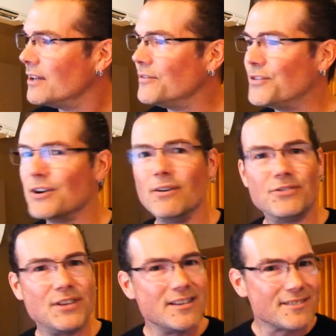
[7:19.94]

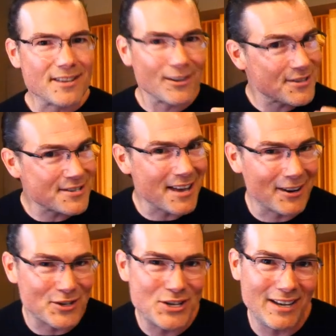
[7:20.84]
these little
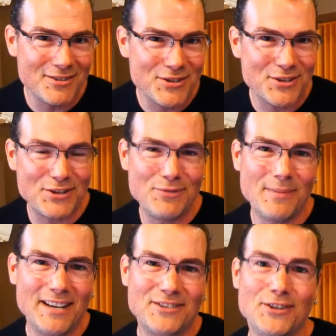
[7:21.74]
subtle changes that you
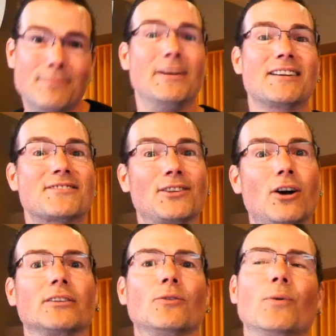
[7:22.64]
make to your mix
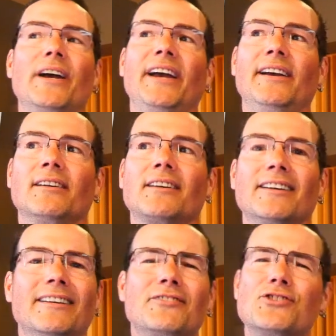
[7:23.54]
along the way
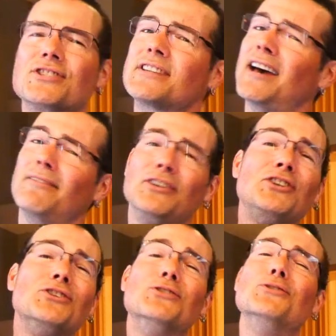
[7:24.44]
can just have
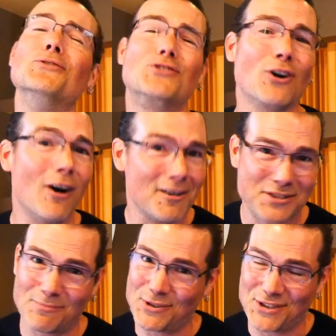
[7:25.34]
huge,
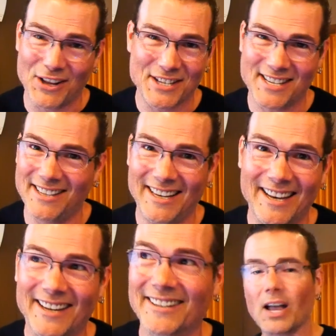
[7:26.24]
awesome results in the
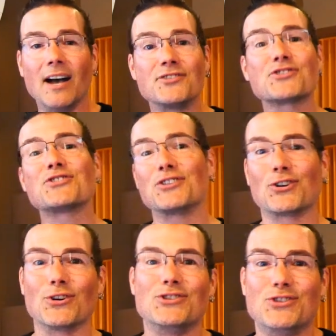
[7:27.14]
end. I just
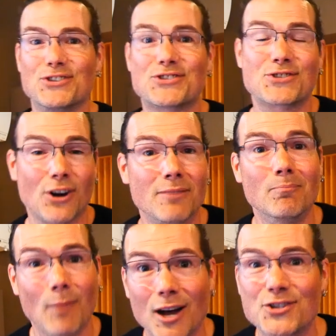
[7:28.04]
encourage you to start
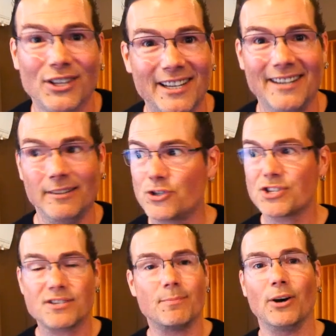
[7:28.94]
modulating
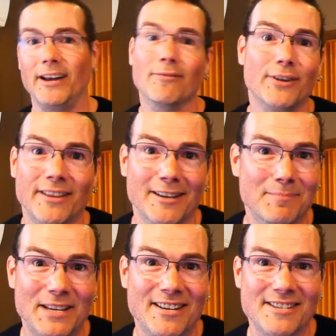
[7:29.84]
just about everything,
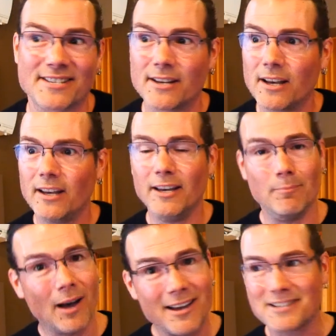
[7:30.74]
because in
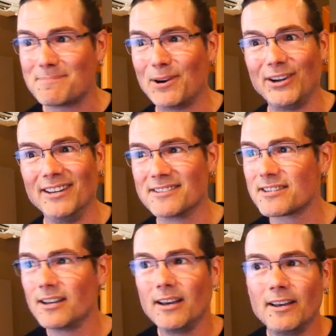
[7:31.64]
my
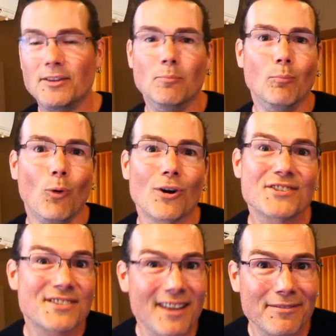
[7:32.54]
experience, the more
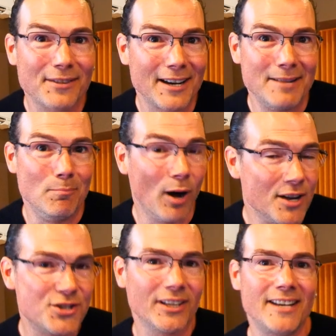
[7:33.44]
stuff that I
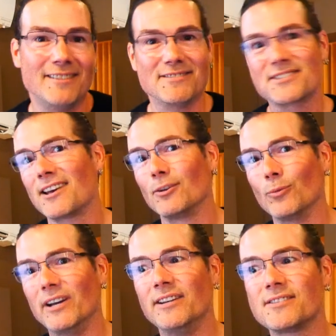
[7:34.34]
modulate in subtle
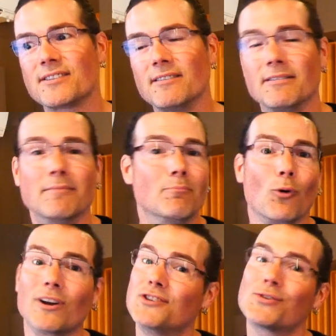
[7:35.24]
ways, the
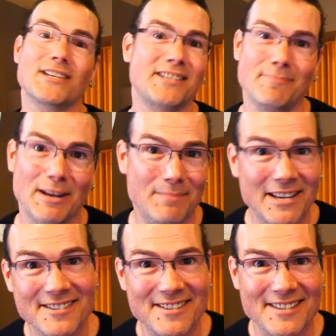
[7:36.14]
more interesting my
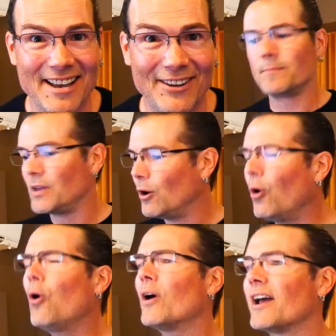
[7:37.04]
mixes sound.
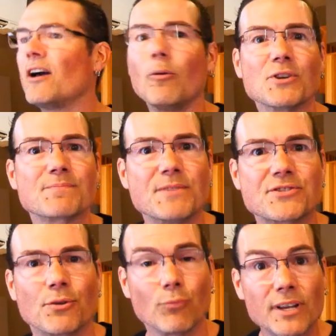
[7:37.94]
Oh, and I almost
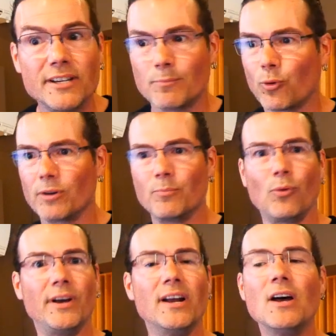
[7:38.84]
missed a really important
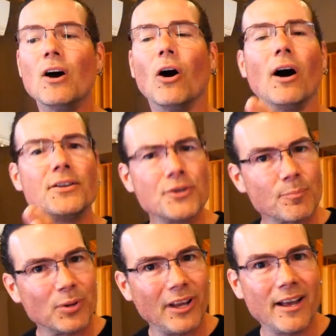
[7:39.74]
point. On your
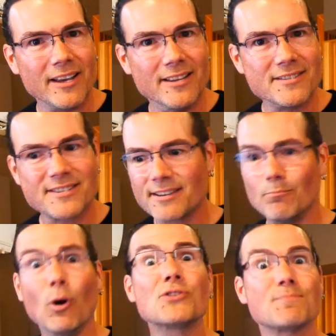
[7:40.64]
plugins,
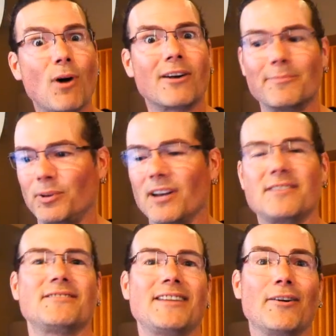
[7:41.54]
most modern
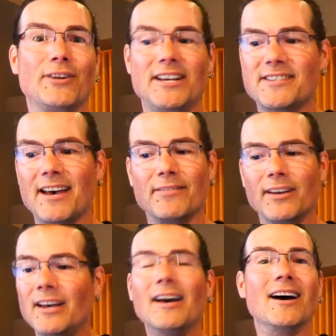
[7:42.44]
plugins nowadays have
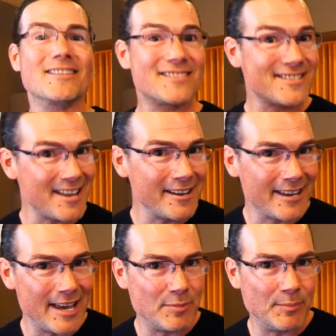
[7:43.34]
a sync
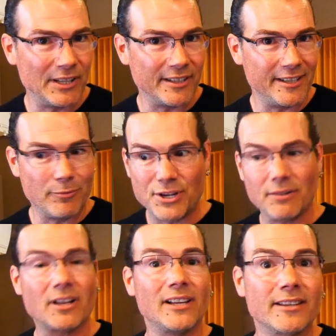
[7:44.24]
capability where you
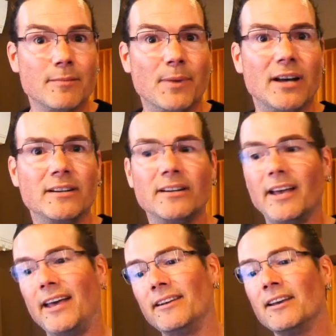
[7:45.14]
click the button
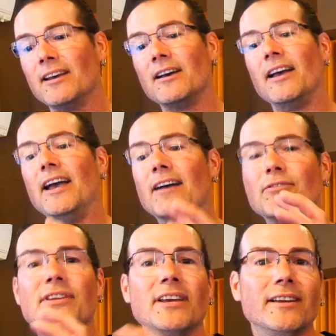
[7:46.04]
and
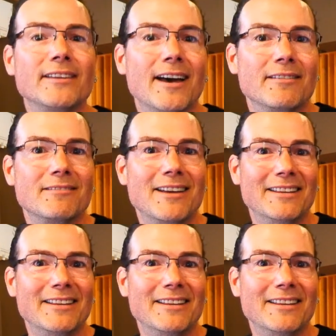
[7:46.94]
everything in that